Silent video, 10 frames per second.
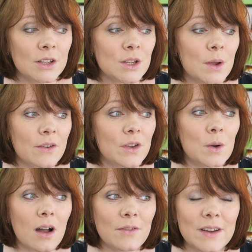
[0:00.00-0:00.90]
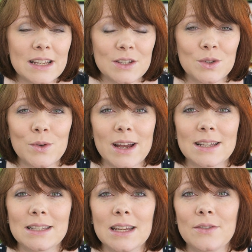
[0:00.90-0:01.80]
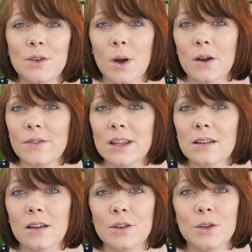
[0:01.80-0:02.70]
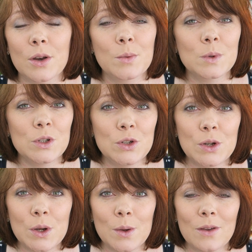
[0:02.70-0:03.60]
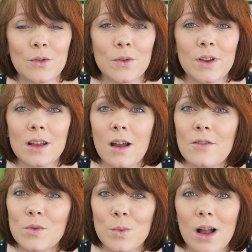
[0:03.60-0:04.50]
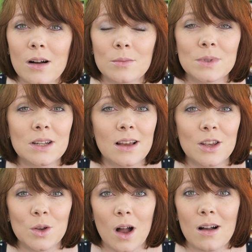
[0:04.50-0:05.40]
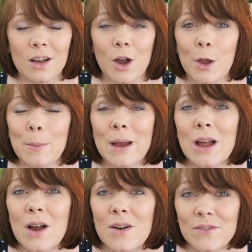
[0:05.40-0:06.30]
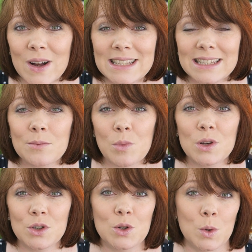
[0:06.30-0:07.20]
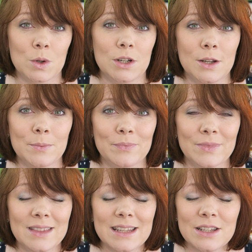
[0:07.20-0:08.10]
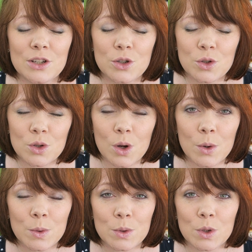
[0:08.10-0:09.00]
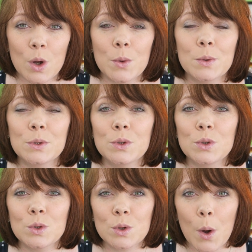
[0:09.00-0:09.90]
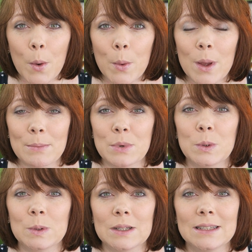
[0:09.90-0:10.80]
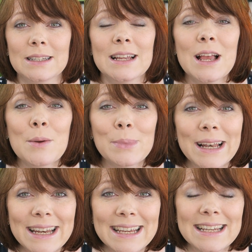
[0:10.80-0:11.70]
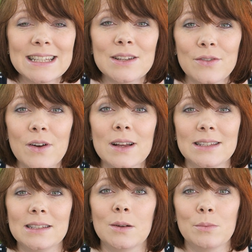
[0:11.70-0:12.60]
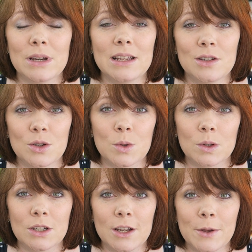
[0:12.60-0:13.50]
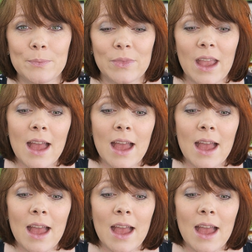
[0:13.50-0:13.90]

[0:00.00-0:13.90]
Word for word: So if you are feeling stressed, if you are feeling like you don't know what to do, if you're feeling overwhelmed, like you can't cope, find someone to talk to. This is so important. Please find somebody to talk to.